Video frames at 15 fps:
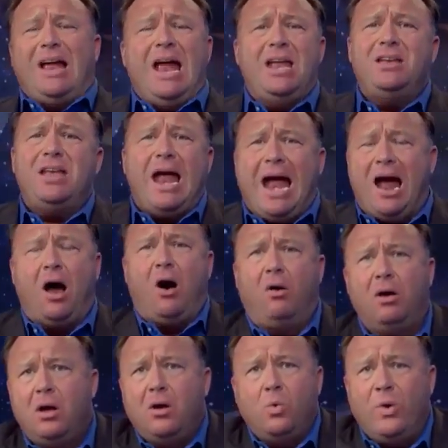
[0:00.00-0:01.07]
And
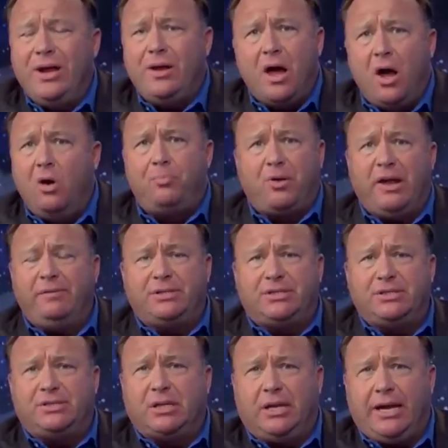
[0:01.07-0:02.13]
now we know
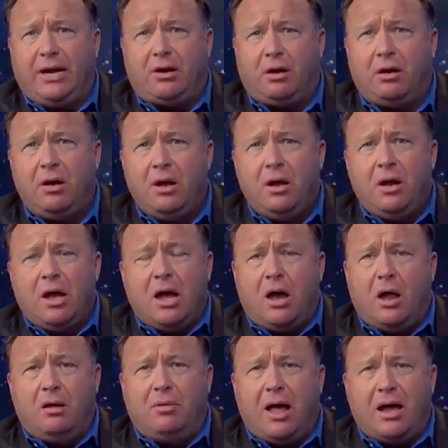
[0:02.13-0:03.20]
Priebus is the leaker uh,
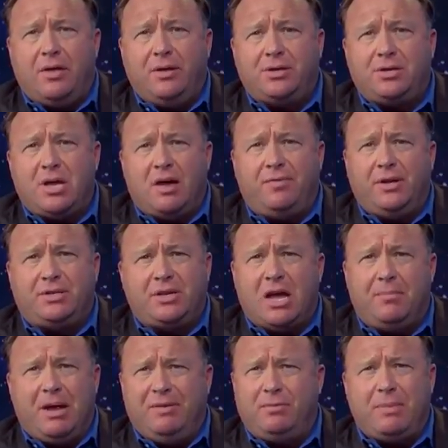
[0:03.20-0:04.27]
on a lot of this stuff. It's
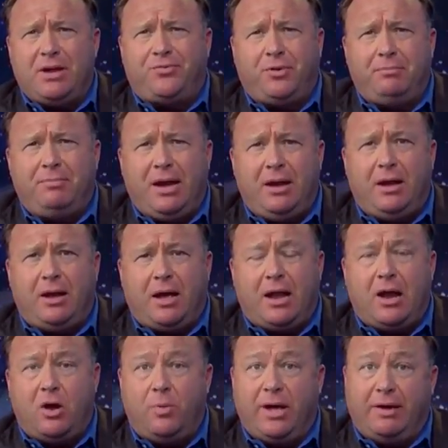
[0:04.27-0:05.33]
come, even mainstream media,
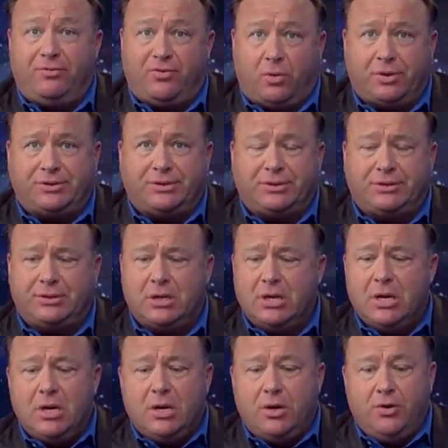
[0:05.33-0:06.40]
and I know we have sources
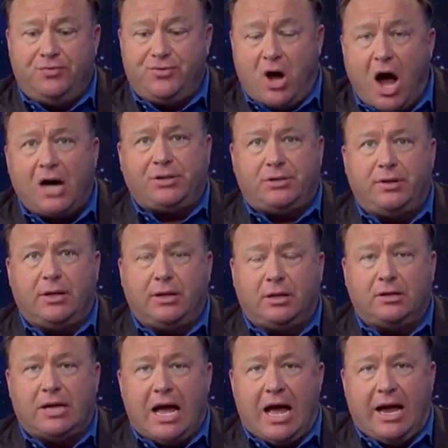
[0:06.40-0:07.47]
who've talked to the
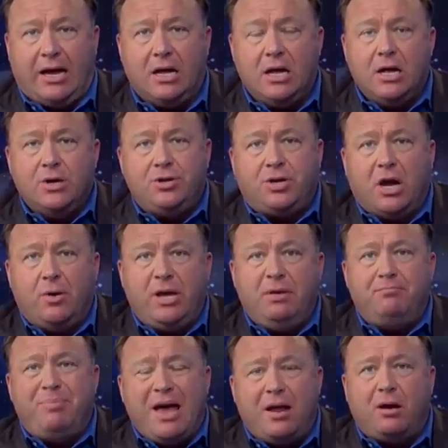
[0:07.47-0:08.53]
little guy. So
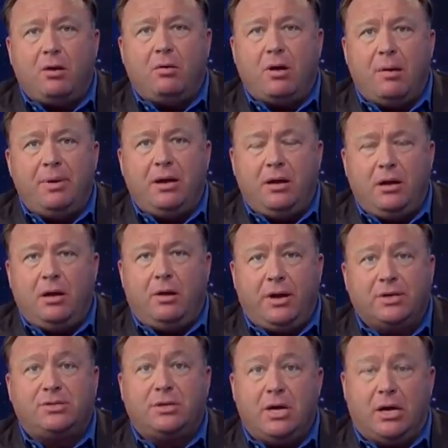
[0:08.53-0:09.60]
he better, I mean, you know,
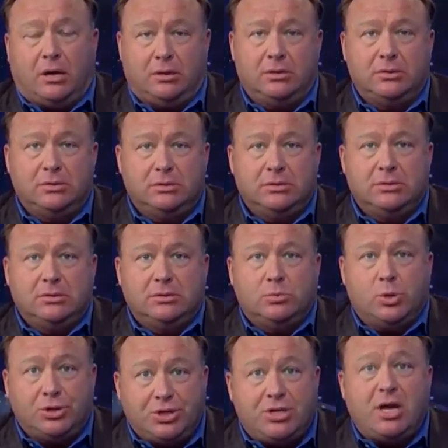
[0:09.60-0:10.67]
here's the deal.
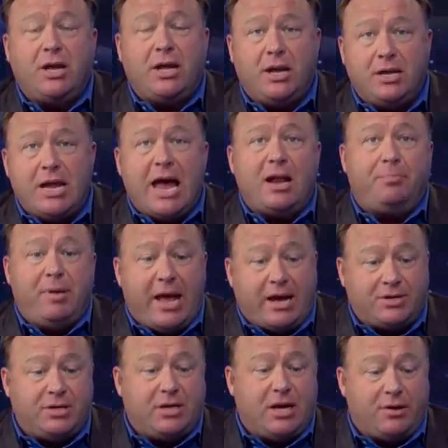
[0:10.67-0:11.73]
We're just going to get a data
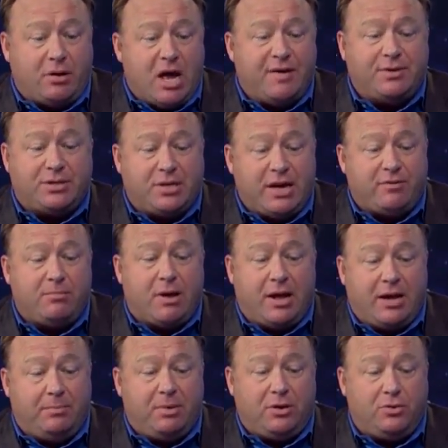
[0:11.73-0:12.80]
package together, obviously,
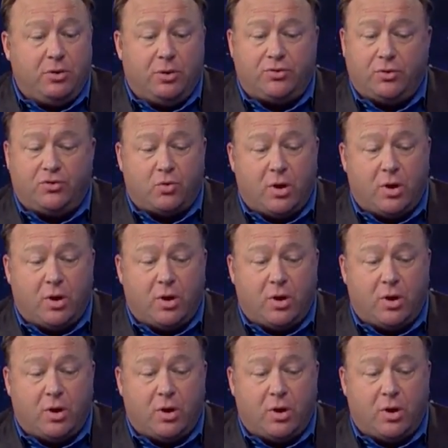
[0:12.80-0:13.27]
everybody, but do it through